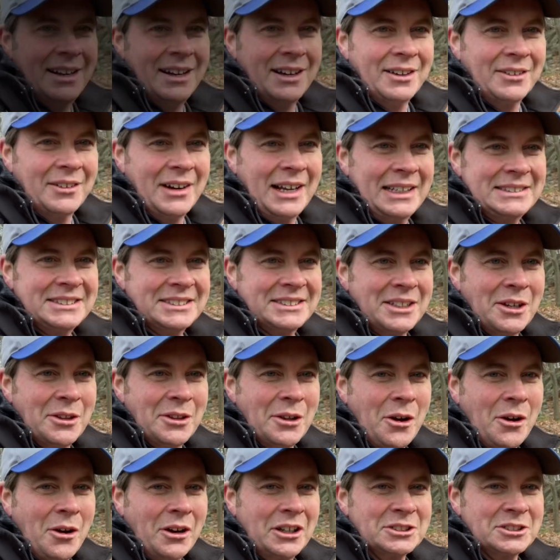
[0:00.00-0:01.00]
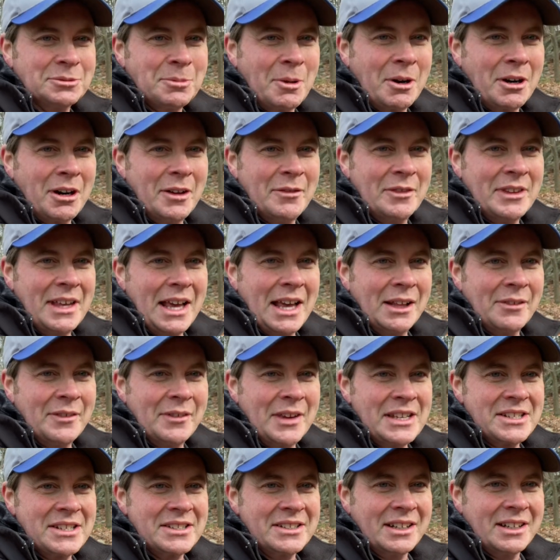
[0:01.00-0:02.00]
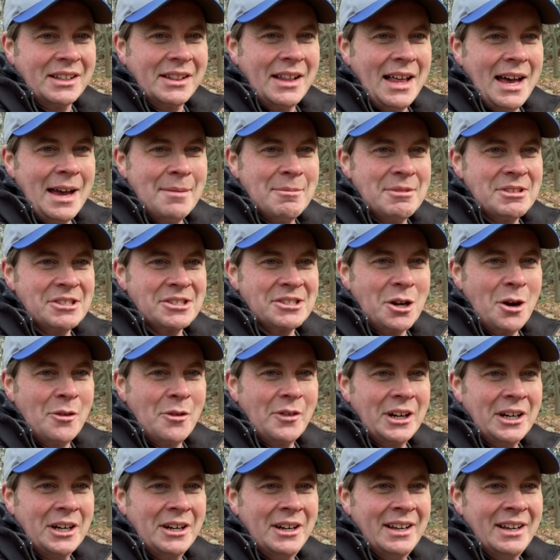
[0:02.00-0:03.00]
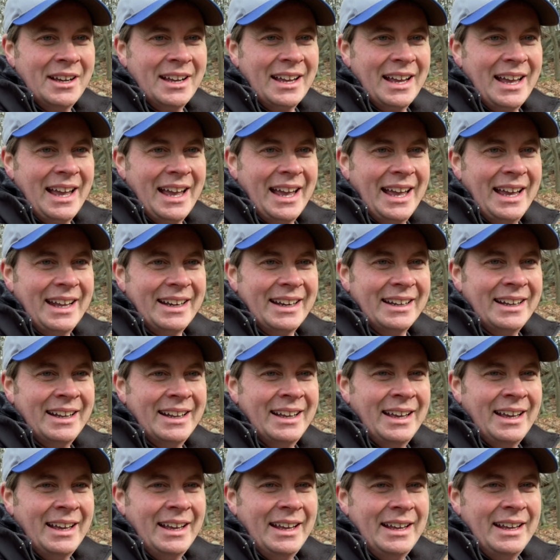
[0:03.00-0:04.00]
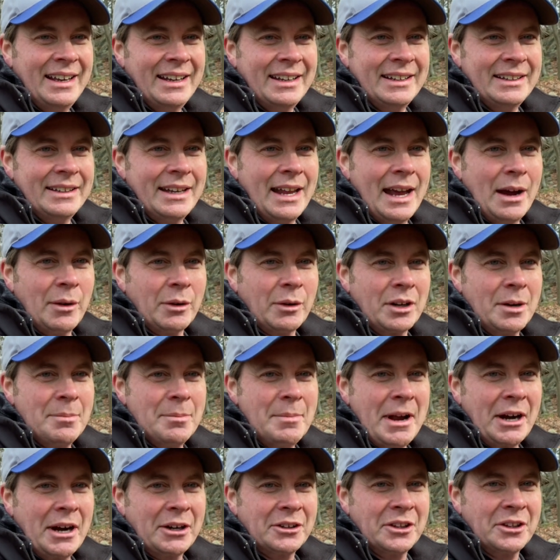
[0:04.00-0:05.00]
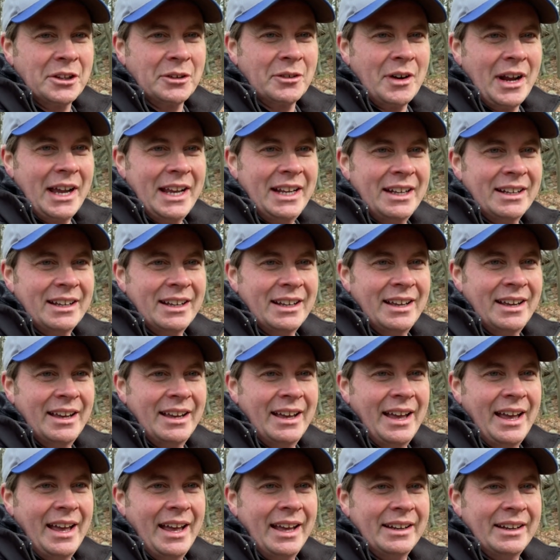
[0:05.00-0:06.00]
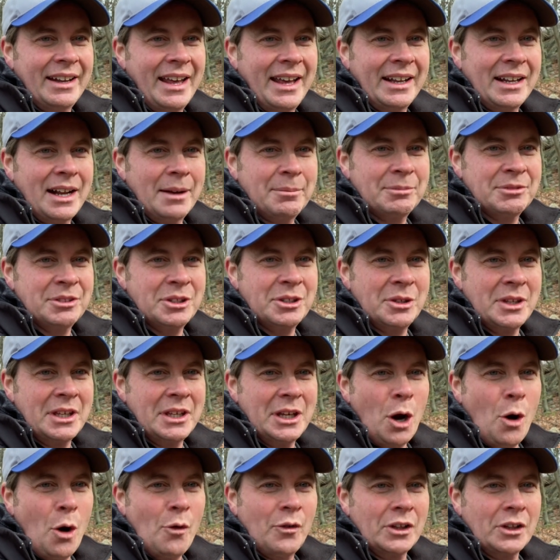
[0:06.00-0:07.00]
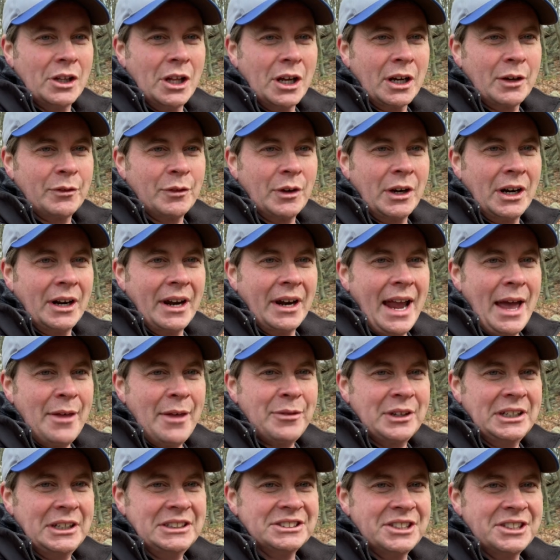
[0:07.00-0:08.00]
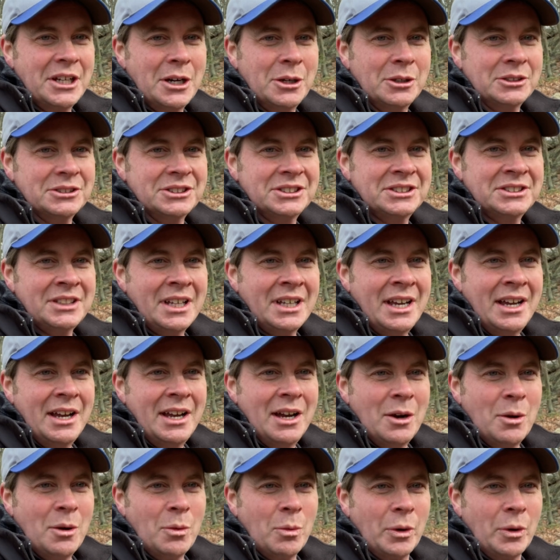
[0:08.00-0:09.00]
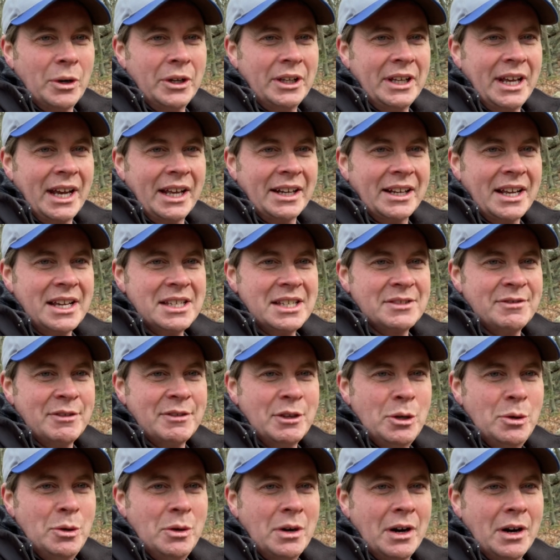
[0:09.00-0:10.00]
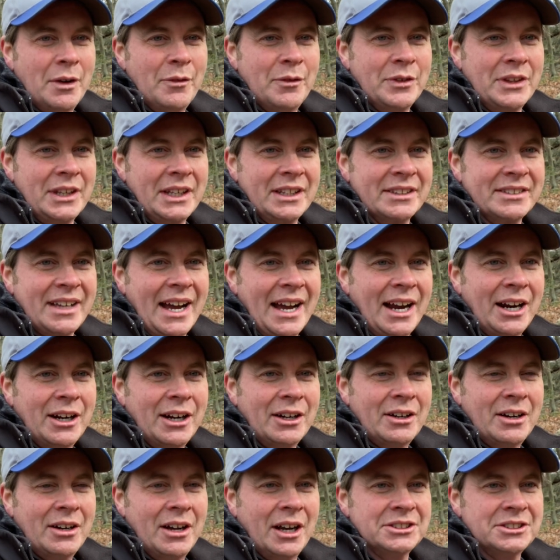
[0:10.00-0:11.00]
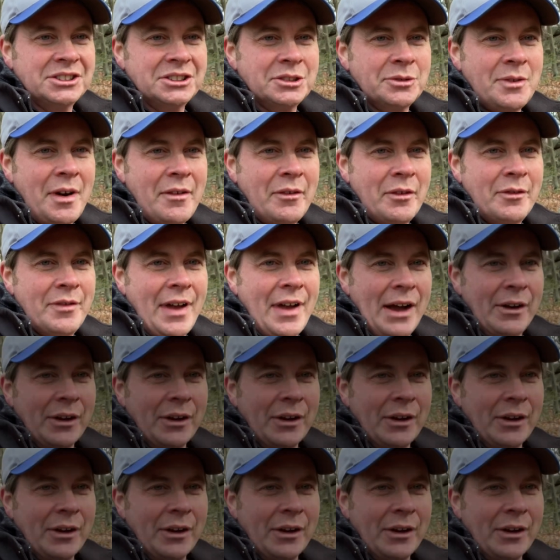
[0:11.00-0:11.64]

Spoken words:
All right, so the hardest part of the elevation climb is over, and now we're going to bear to the right and head up to the overlook for Anthony's Nose, where you get a nice view of the entire Hudson River Valley.